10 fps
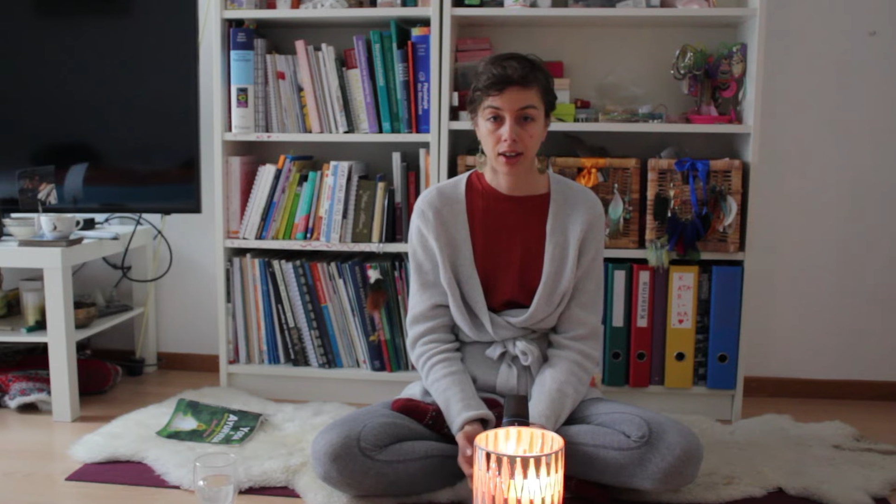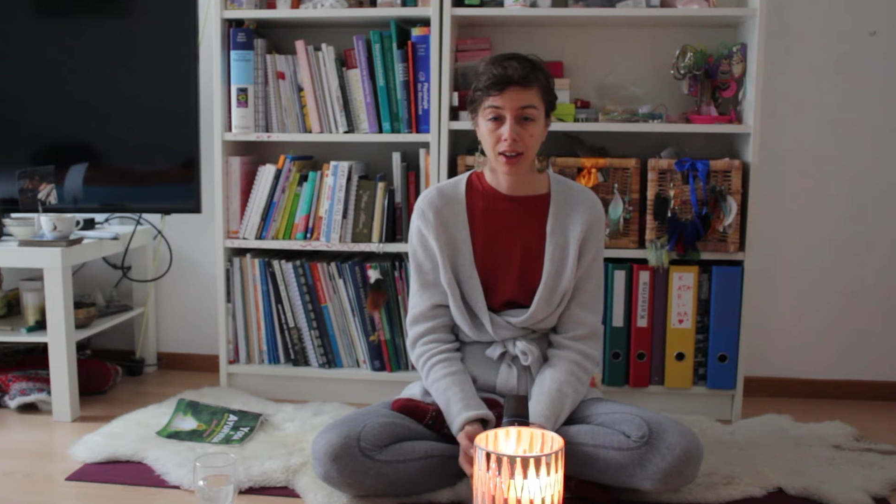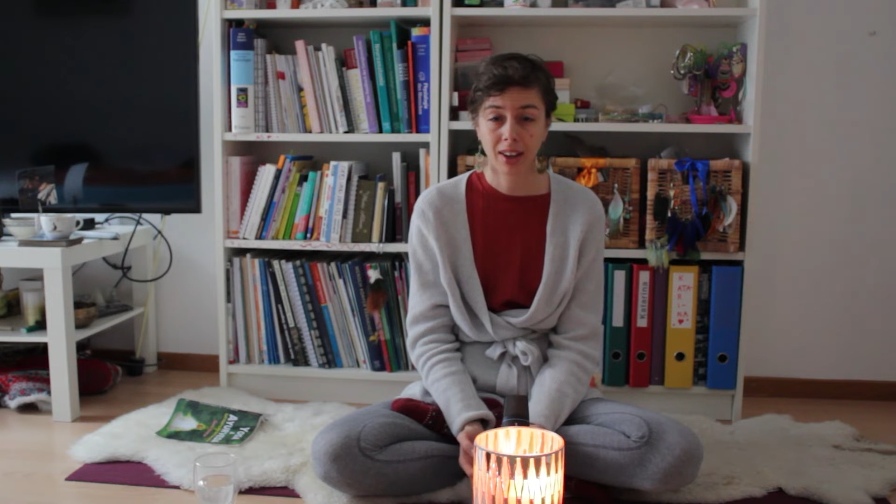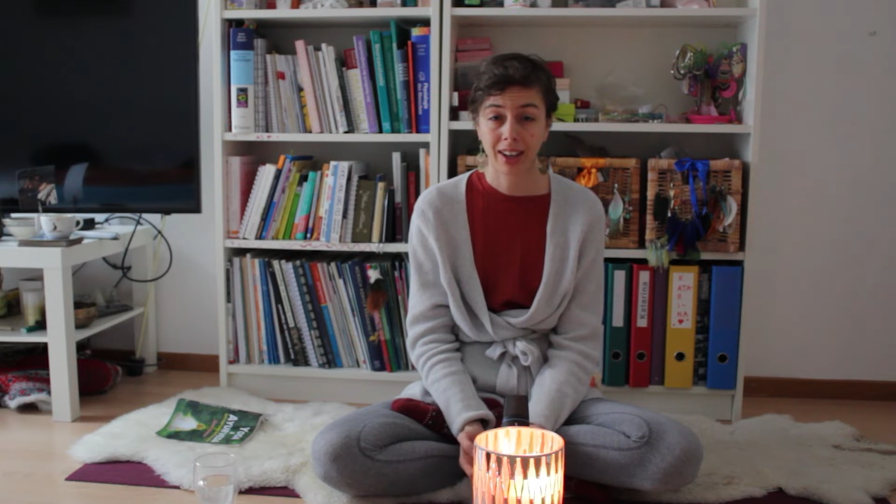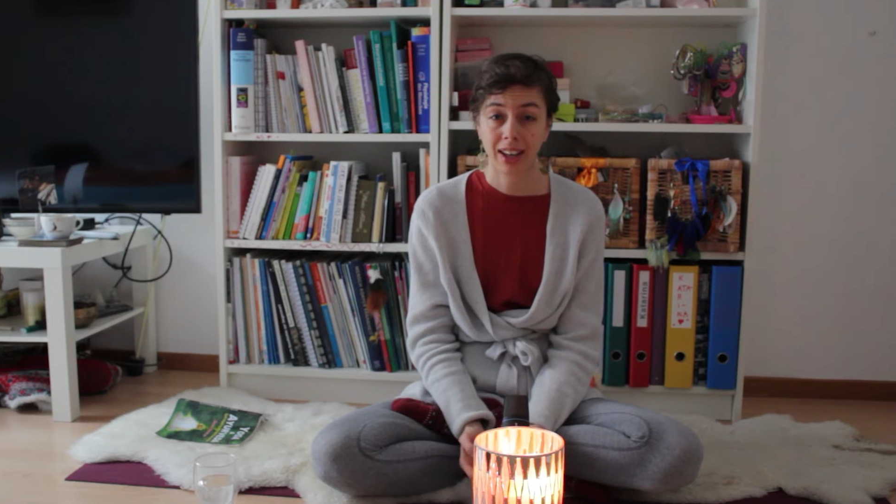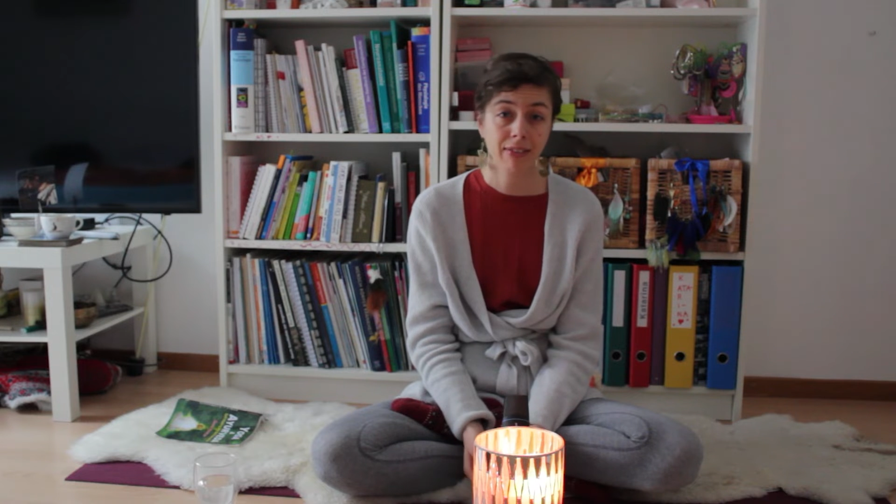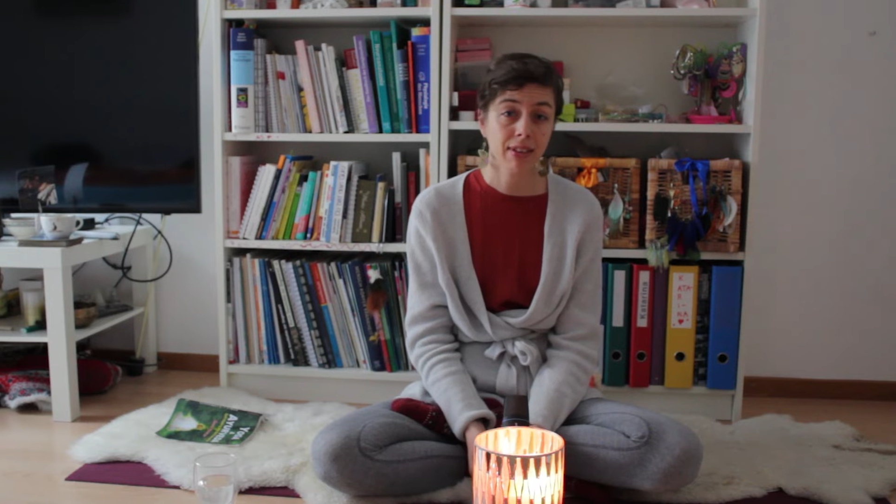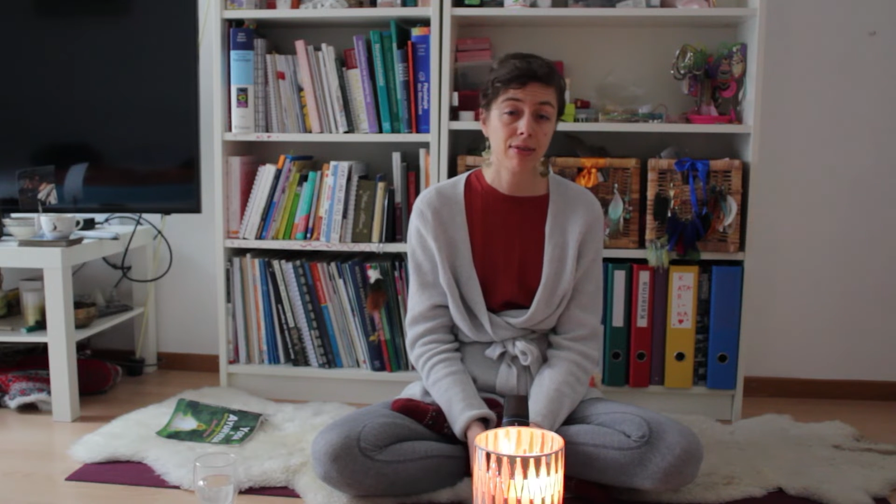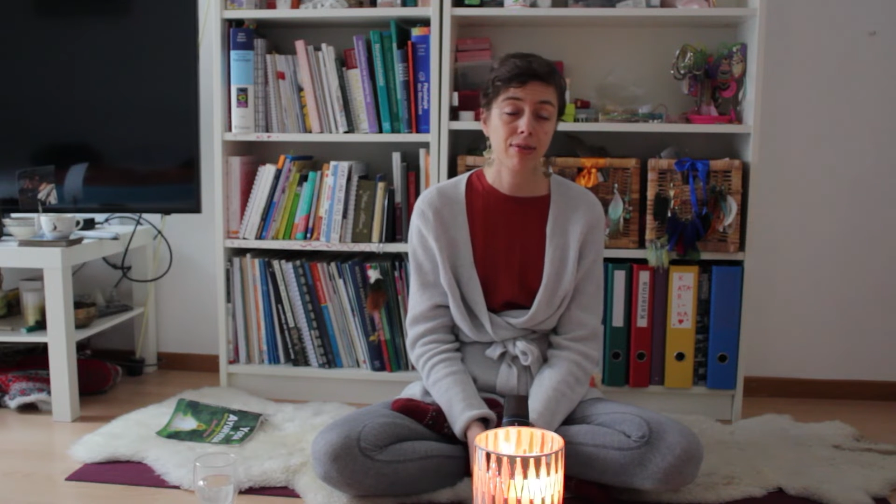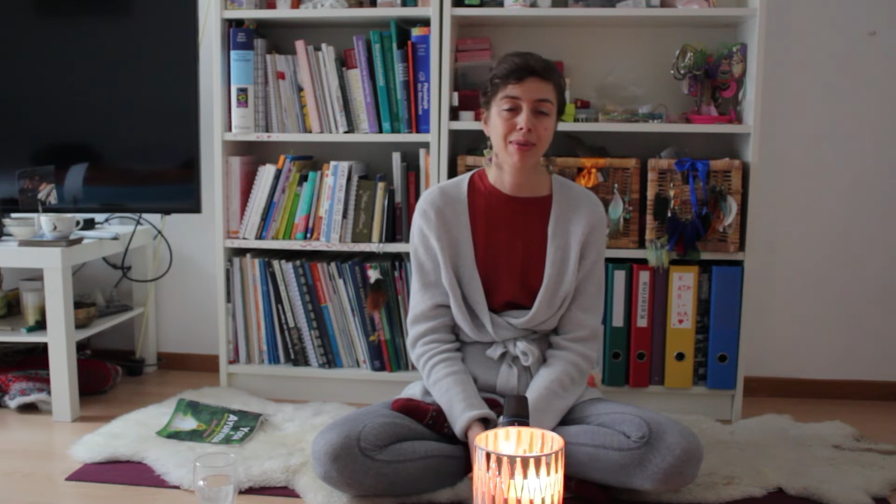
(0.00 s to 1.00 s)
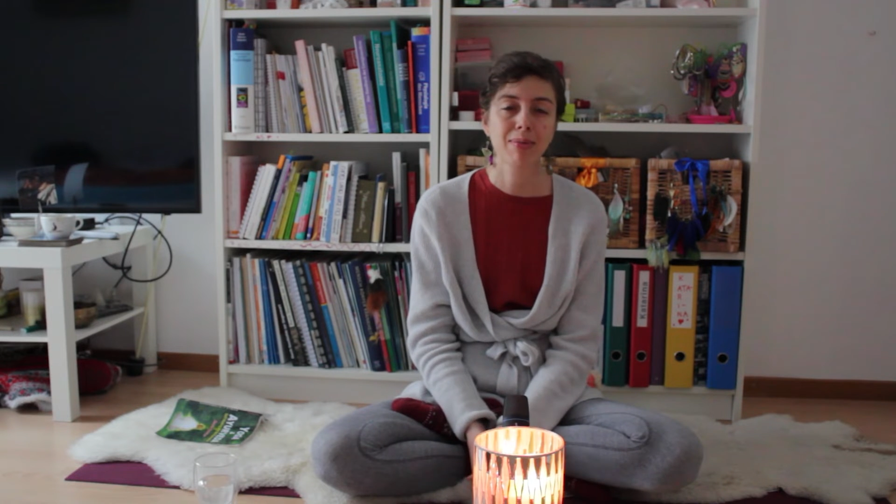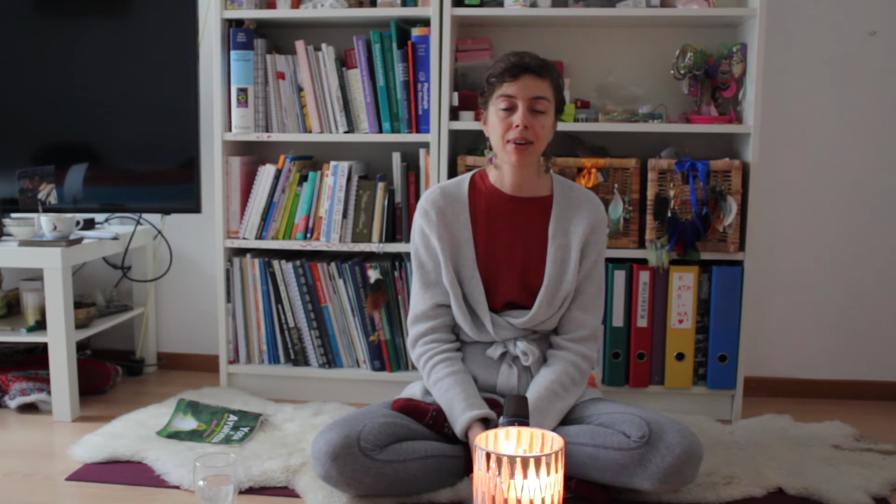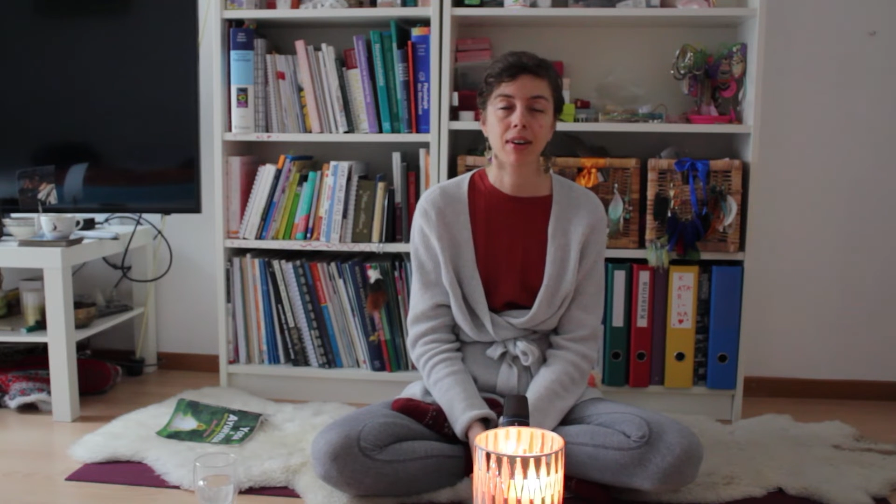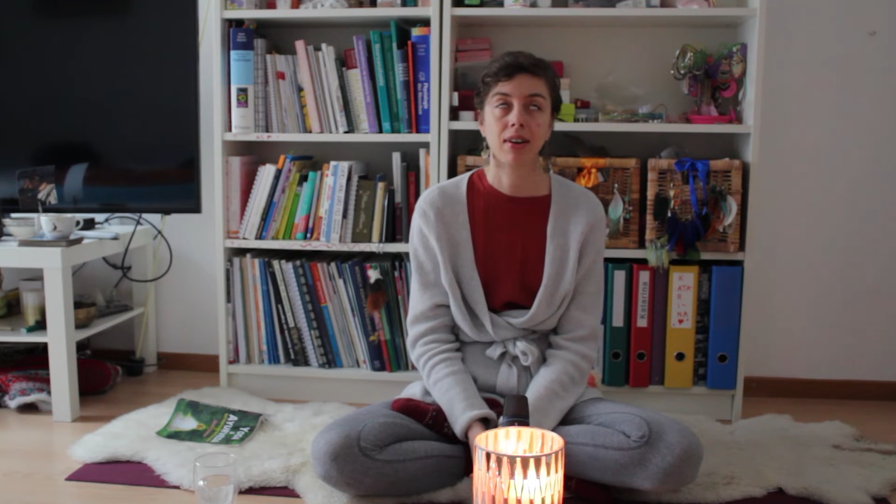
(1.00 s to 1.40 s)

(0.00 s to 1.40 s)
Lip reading: Like even if you maybe